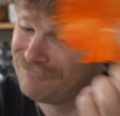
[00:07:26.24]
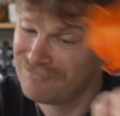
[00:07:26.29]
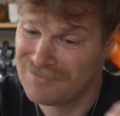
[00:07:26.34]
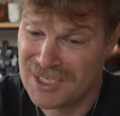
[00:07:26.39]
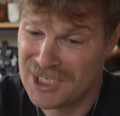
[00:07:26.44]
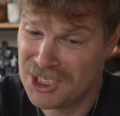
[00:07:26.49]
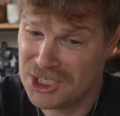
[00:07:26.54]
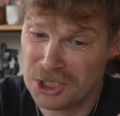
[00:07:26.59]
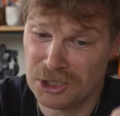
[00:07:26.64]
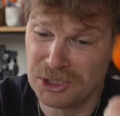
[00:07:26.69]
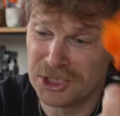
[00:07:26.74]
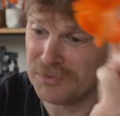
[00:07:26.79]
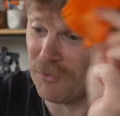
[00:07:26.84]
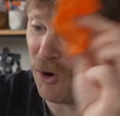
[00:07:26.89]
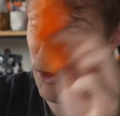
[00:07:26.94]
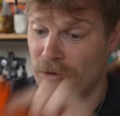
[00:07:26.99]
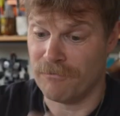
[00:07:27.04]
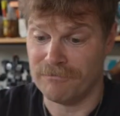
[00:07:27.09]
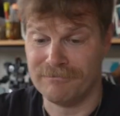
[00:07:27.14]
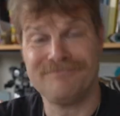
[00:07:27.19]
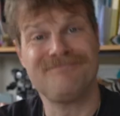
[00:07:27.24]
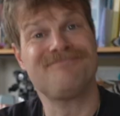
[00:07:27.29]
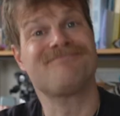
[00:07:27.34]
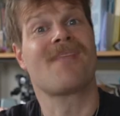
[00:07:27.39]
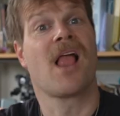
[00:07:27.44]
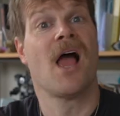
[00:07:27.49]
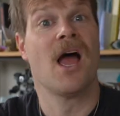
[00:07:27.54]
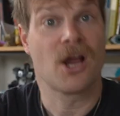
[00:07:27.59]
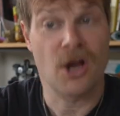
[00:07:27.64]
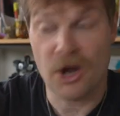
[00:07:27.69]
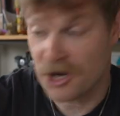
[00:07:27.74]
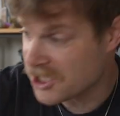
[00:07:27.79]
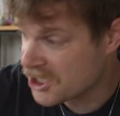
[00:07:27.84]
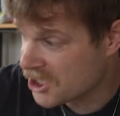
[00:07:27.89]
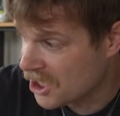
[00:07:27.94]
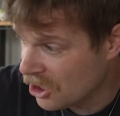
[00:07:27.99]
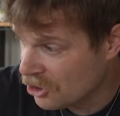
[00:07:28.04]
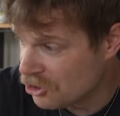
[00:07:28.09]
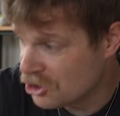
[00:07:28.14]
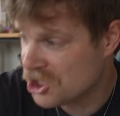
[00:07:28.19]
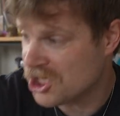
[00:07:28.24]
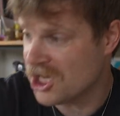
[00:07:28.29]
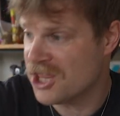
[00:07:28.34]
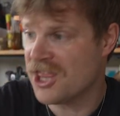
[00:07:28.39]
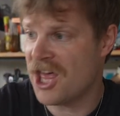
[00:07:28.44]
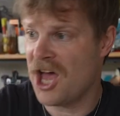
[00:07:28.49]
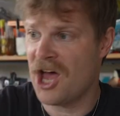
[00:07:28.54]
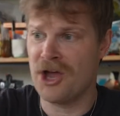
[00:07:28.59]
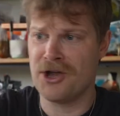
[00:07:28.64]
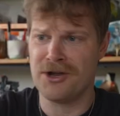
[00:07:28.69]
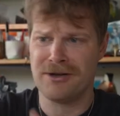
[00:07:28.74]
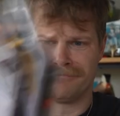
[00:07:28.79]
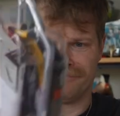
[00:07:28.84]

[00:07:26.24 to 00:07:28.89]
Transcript: it's too small. Got a solution though.